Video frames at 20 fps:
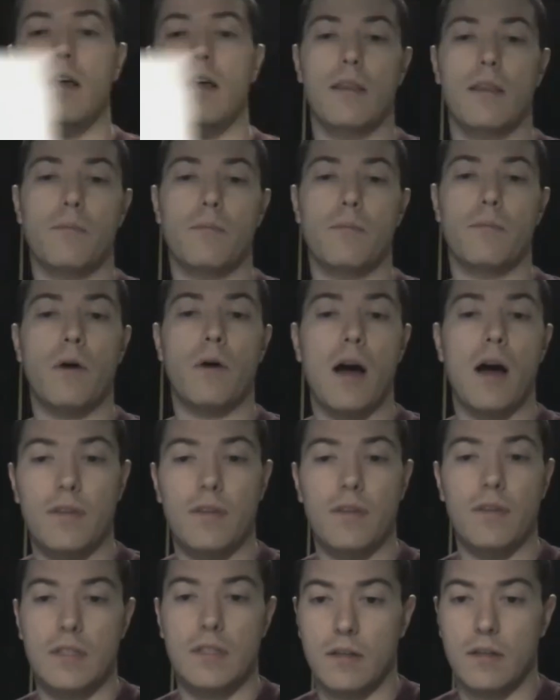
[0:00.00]

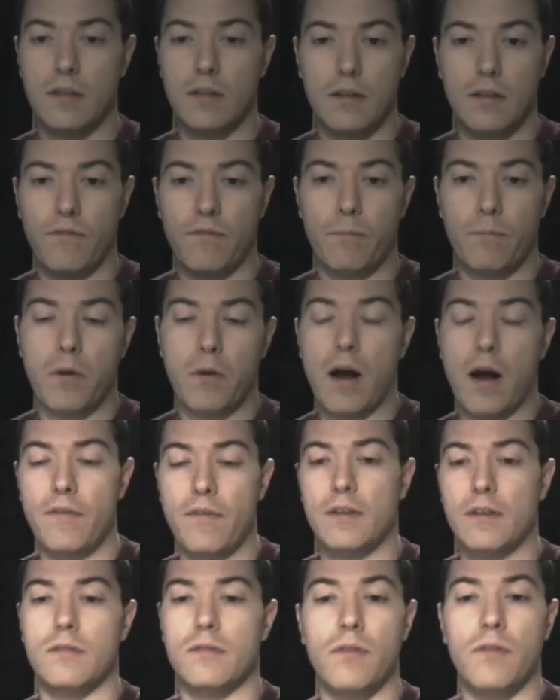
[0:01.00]
private
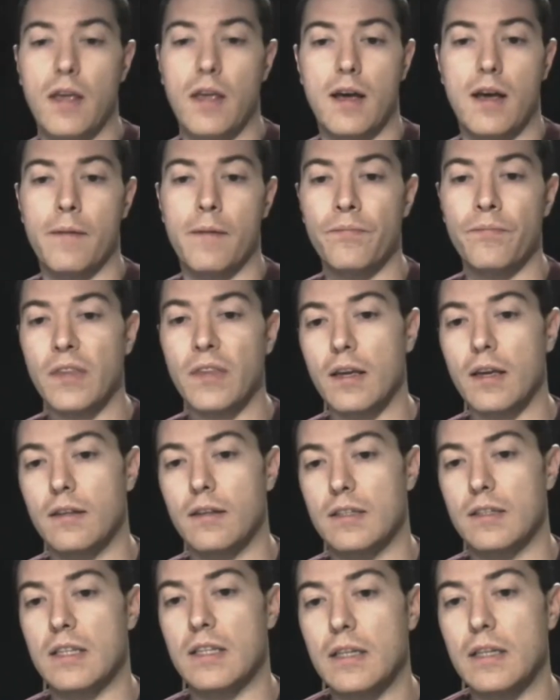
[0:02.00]
sphere, the
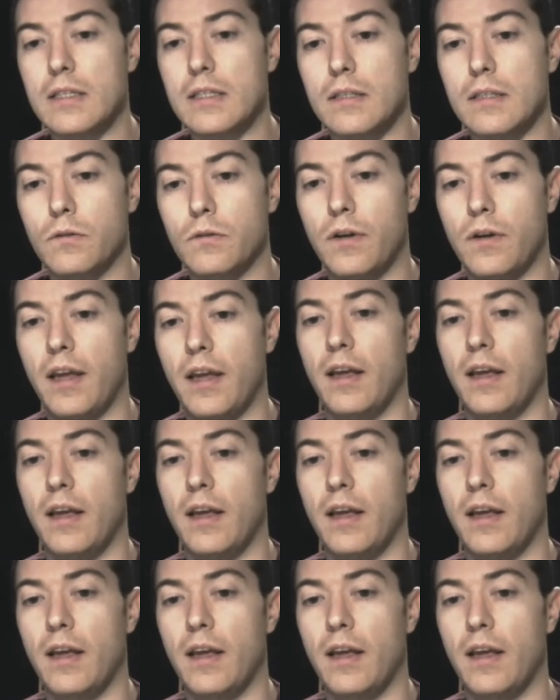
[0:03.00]
citizenry,